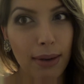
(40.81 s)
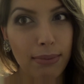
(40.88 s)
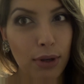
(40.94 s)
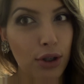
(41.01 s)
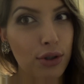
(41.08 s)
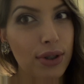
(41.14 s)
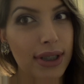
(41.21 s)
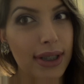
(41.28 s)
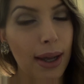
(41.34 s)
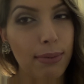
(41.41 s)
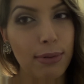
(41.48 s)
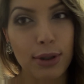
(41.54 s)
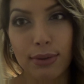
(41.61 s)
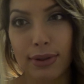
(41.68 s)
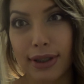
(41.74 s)
I'm not dressed
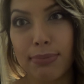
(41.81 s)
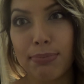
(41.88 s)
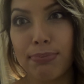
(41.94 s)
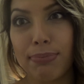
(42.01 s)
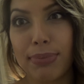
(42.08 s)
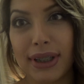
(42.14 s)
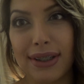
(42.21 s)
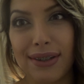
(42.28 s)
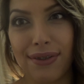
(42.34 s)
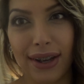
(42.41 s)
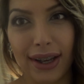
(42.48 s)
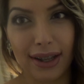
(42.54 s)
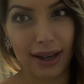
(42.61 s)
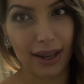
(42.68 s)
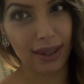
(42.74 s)
up to a
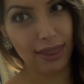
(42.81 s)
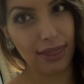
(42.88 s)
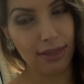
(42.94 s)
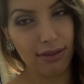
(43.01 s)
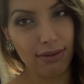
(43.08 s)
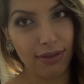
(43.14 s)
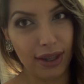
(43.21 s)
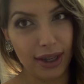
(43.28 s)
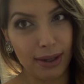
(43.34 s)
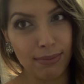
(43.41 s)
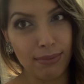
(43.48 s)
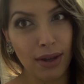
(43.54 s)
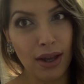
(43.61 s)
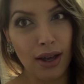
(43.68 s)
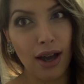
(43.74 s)
specific like
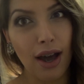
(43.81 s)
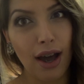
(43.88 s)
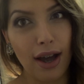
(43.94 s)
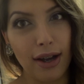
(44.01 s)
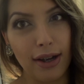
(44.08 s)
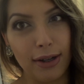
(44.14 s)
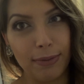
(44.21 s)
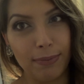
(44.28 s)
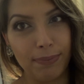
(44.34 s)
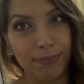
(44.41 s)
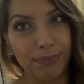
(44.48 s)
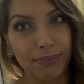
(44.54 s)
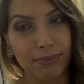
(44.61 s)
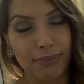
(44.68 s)
theme. A